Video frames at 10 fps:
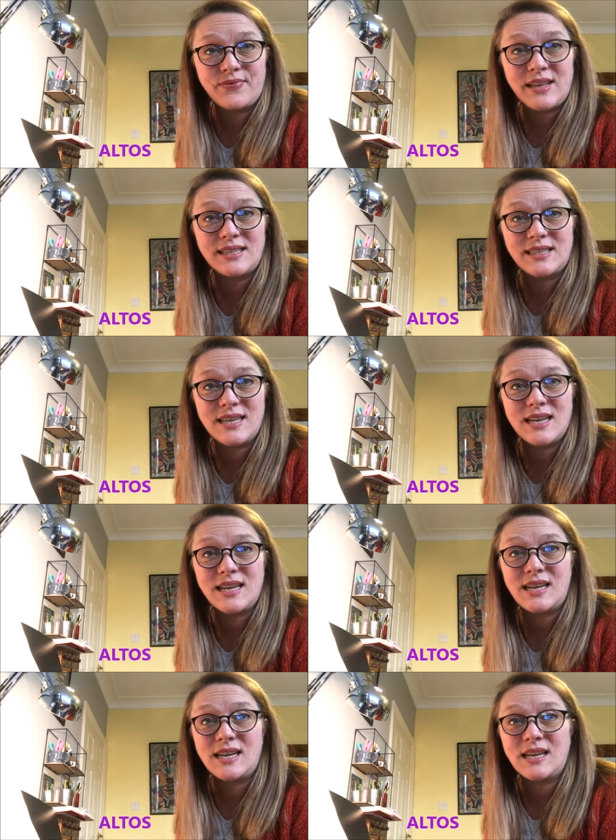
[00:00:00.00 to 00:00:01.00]
There's the
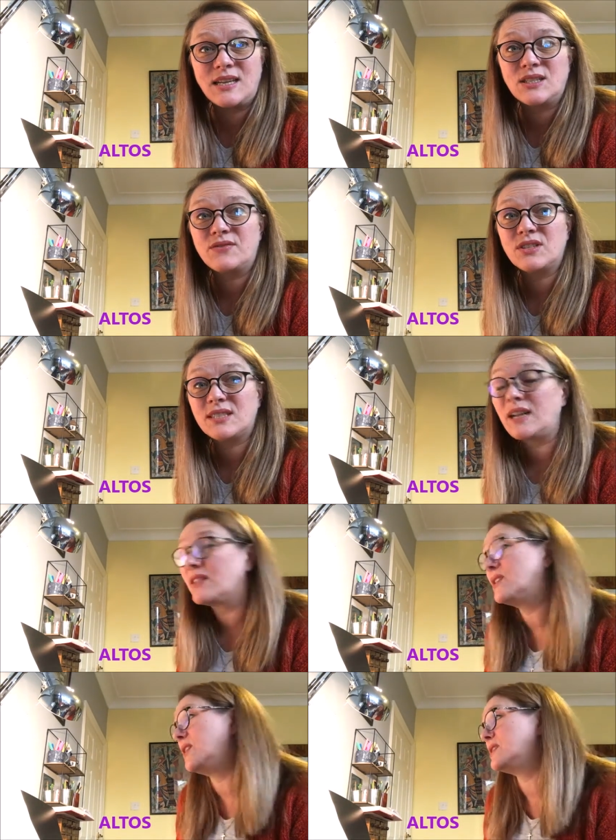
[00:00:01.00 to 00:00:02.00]
E. So you've just
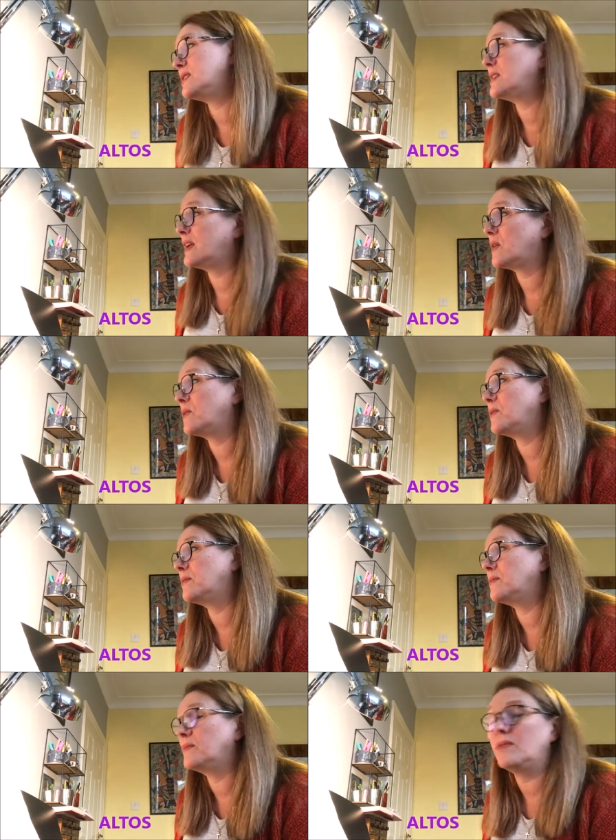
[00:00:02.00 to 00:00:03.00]
sung the note like
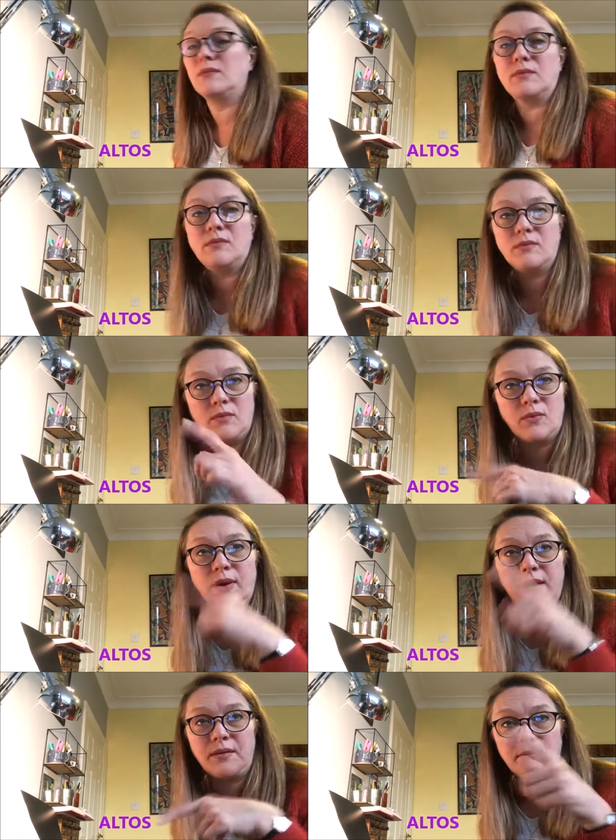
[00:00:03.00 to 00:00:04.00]

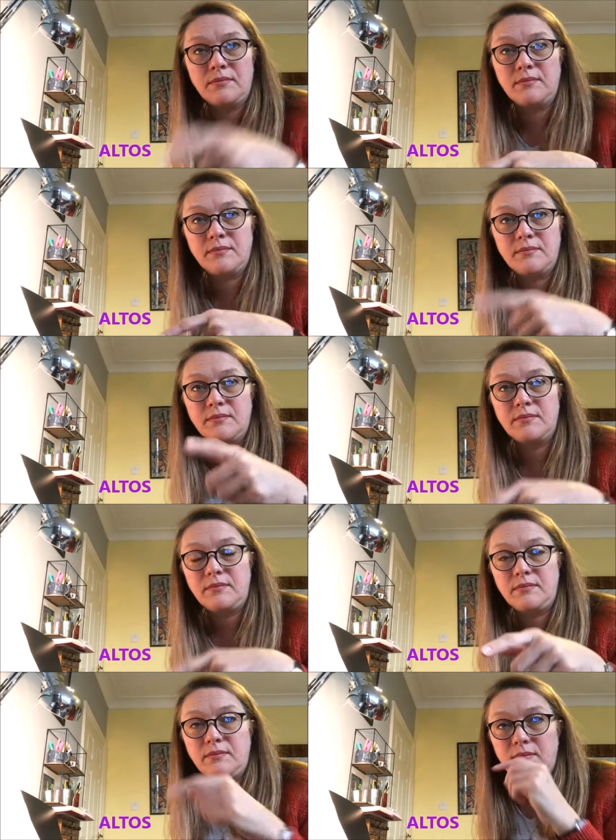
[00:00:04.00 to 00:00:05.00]
one
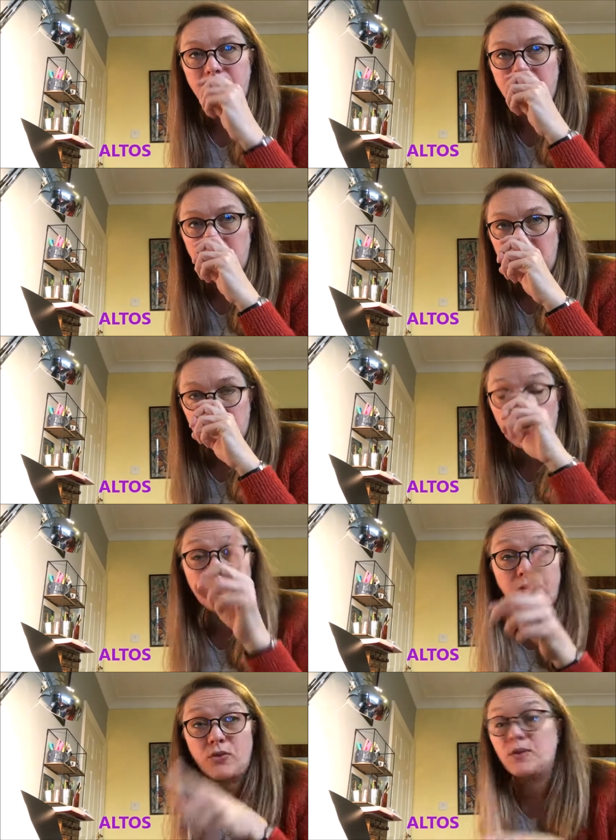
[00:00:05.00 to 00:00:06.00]
to
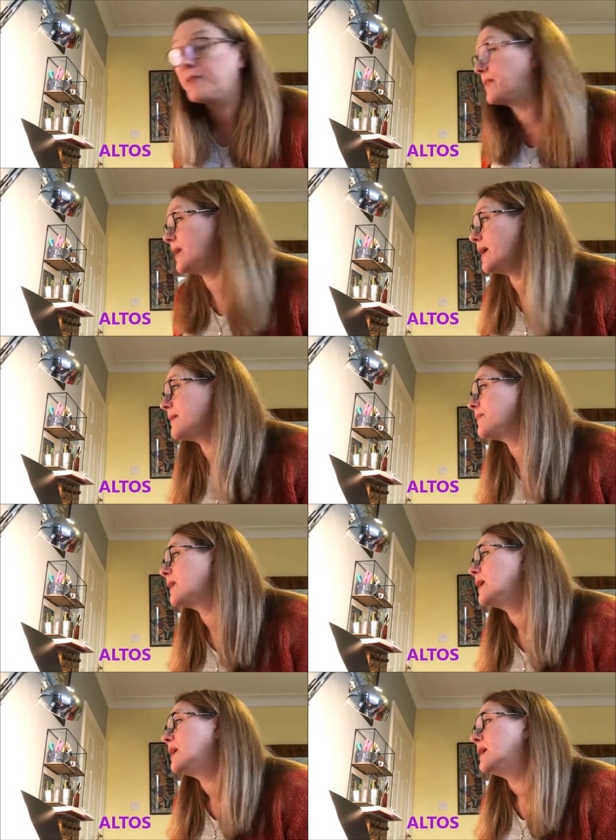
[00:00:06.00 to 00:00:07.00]
before, yeah?
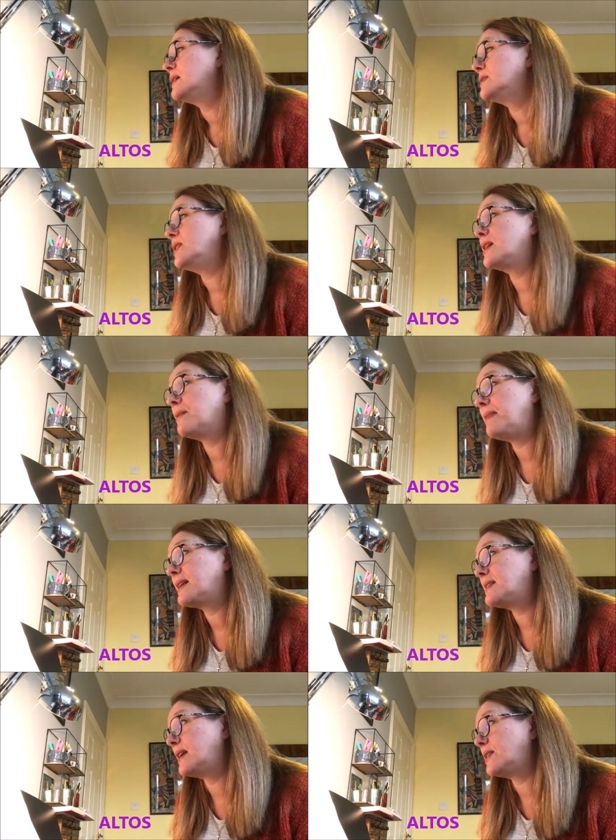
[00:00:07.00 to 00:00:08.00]
So you come
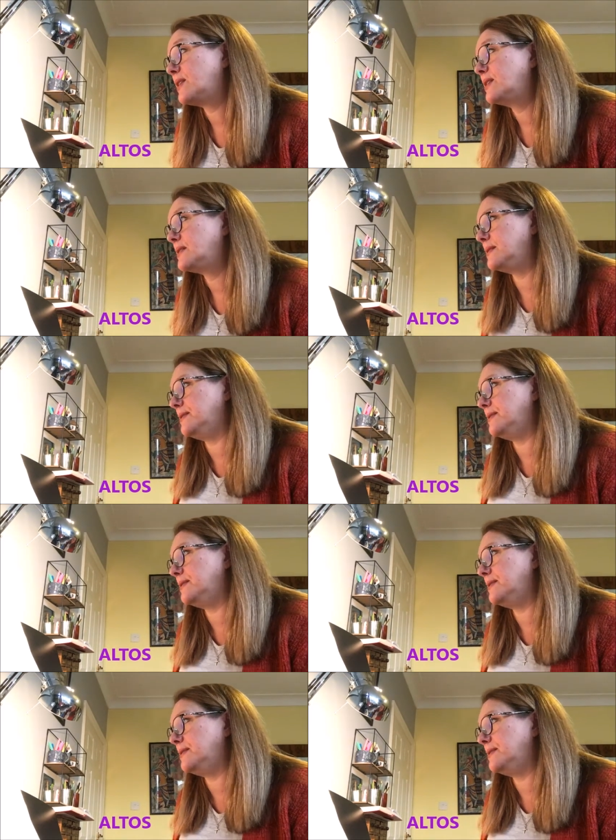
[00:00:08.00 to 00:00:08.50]
back to that note